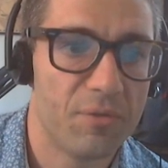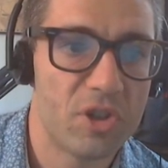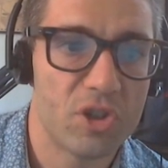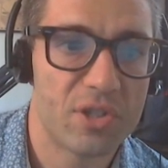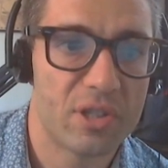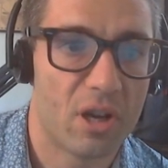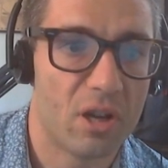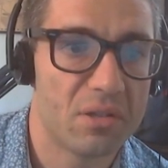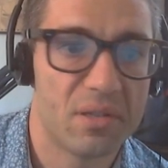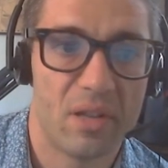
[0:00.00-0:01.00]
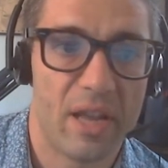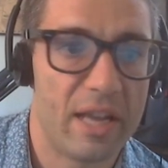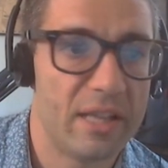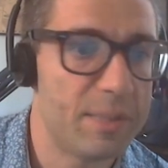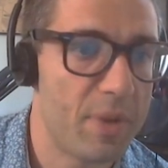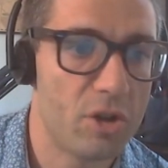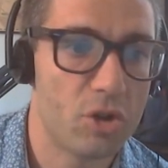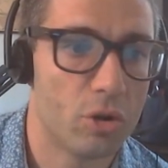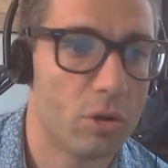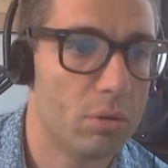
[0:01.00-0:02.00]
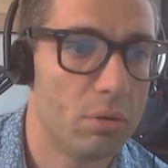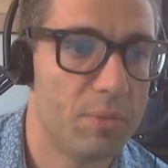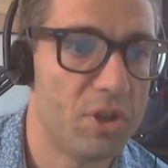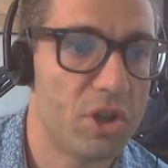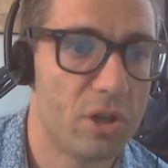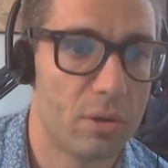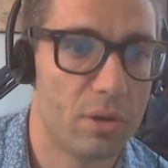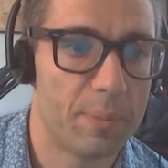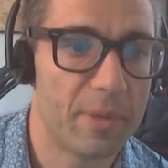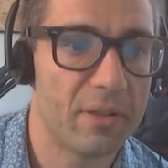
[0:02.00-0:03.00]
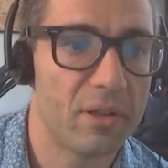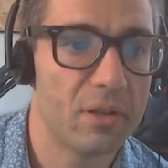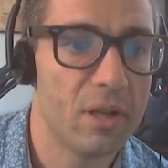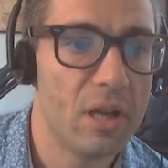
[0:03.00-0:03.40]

which is not a spatial machine learning method.